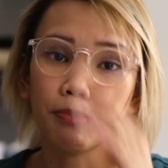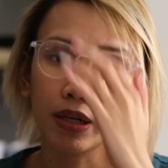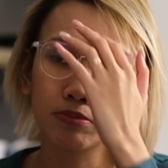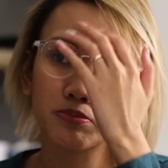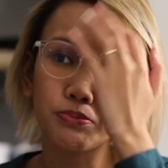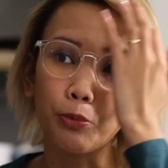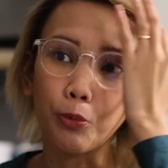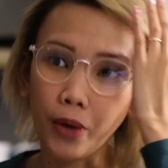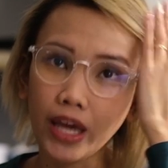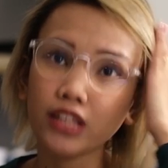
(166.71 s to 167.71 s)
But
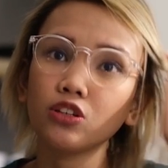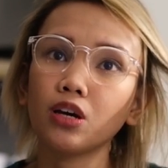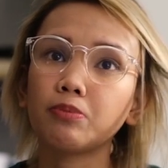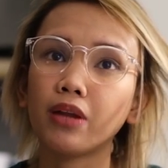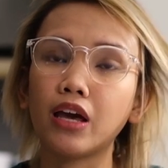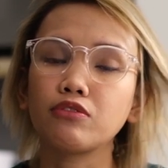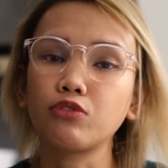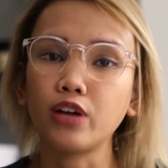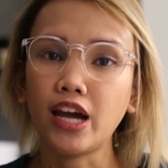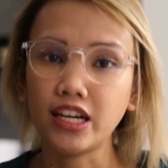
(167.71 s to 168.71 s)
when you apply
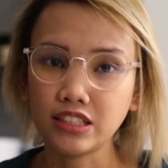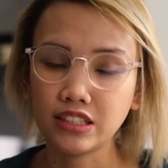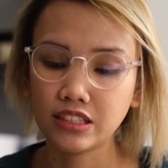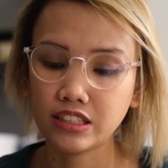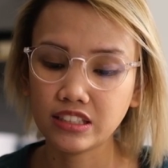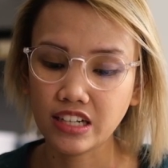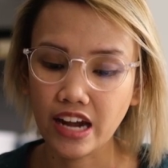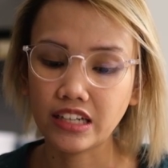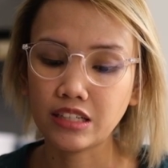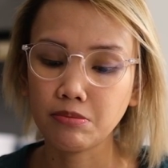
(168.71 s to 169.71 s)
for
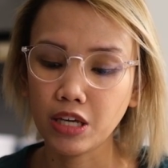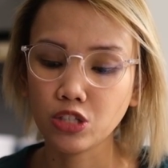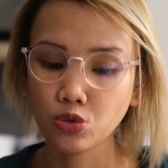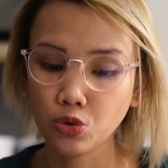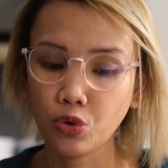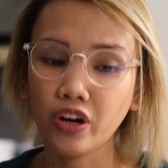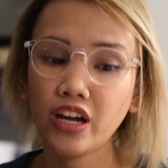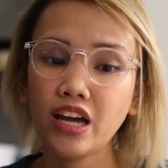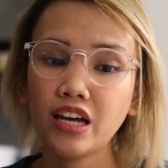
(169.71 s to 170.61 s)
itinerary, make sure